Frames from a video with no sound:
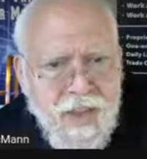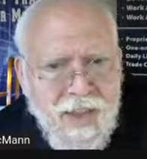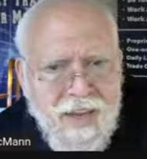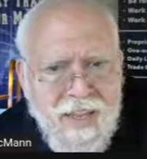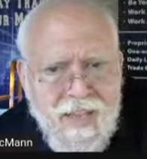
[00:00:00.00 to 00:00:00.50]

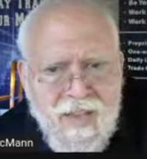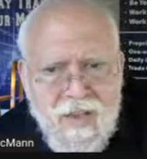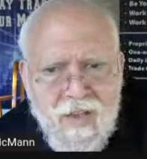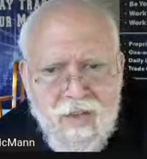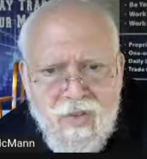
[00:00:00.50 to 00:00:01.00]
80 isn't
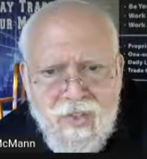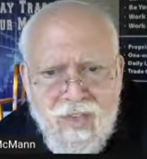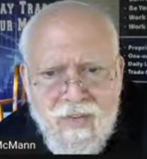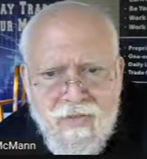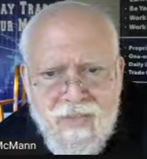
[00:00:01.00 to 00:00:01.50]
close
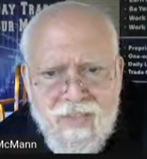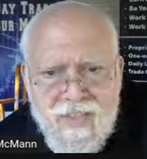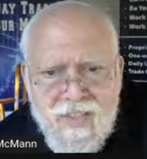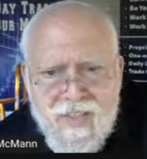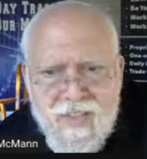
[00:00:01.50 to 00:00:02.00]
enough.
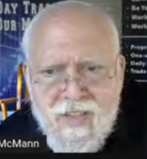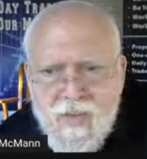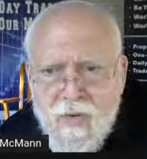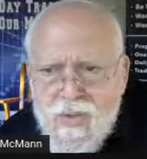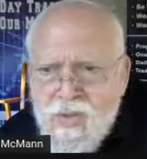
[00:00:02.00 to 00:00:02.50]

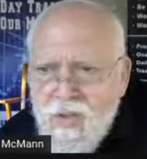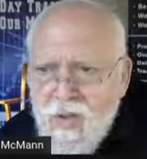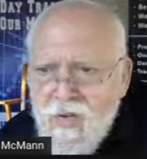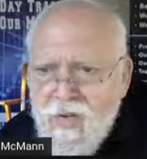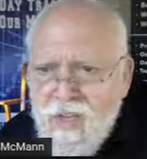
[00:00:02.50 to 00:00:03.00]
62 isn't
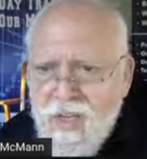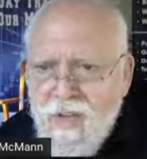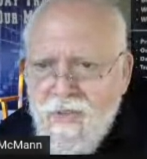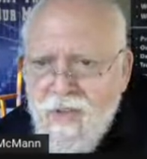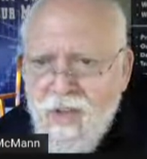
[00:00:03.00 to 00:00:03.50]
close
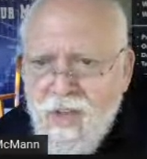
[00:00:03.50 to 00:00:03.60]
enough.